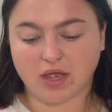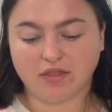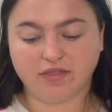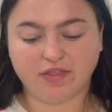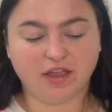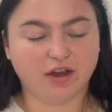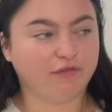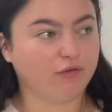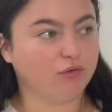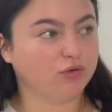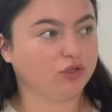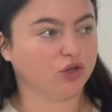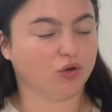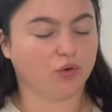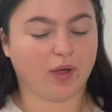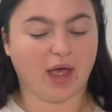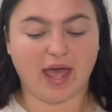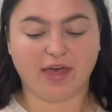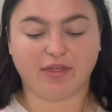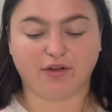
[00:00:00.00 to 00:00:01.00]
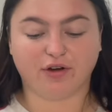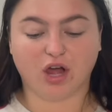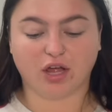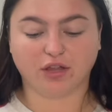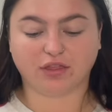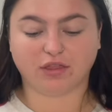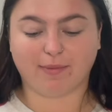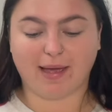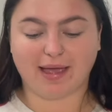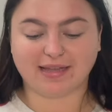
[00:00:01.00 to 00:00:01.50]
The earphones are okay, they're
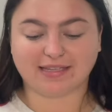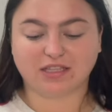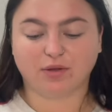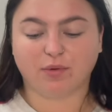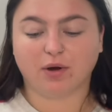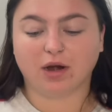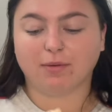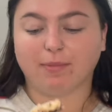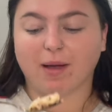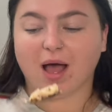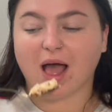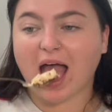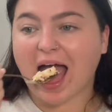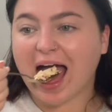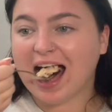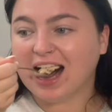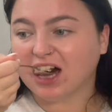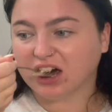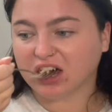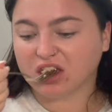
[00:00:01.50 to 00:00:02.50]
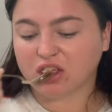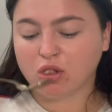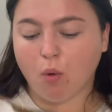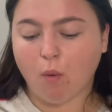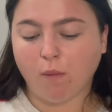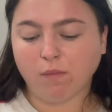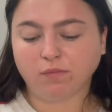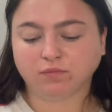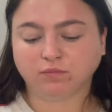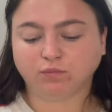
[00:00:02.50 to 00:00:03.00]
not the best Nord, but
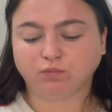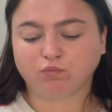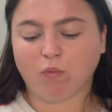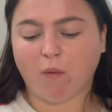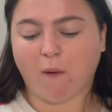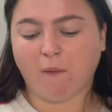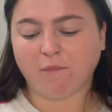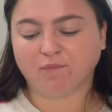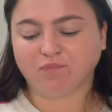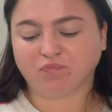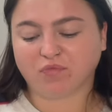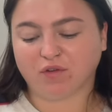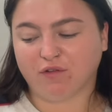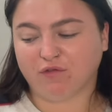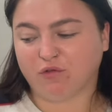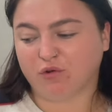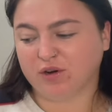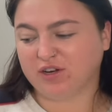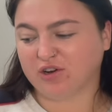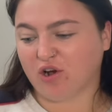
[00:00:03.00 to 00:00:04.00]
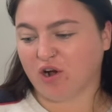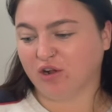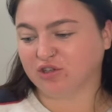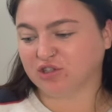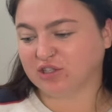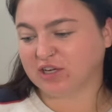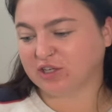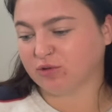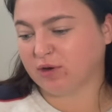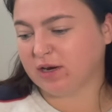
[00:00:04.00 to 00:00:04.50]
for $40,
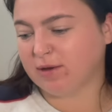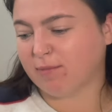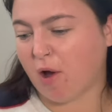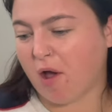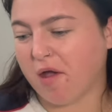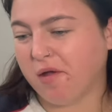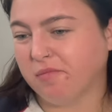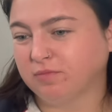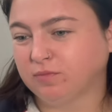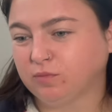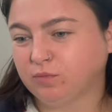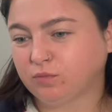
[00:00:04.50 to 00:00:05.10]
like £20,